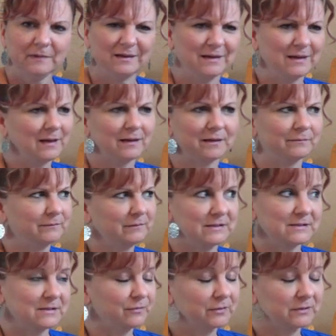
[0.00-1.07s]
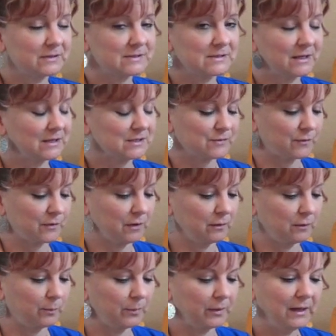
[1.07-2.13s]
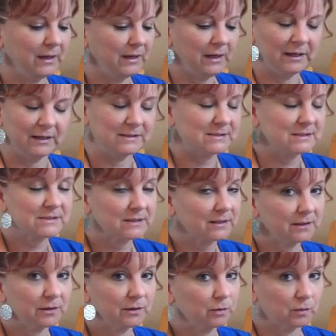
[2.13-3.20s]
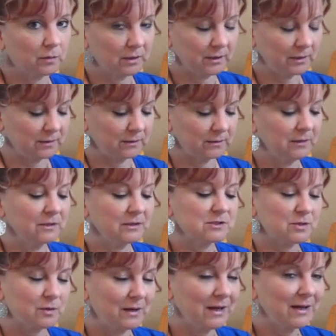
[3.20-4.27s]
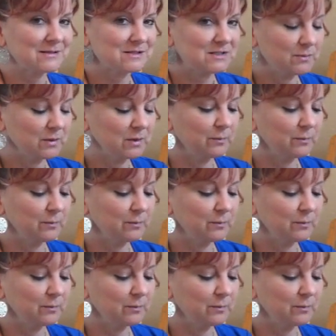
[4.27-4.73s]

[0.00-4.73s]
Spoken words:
Yeah, he definitely doesn't ask for help. And he doesn't get a new kite. So it has to be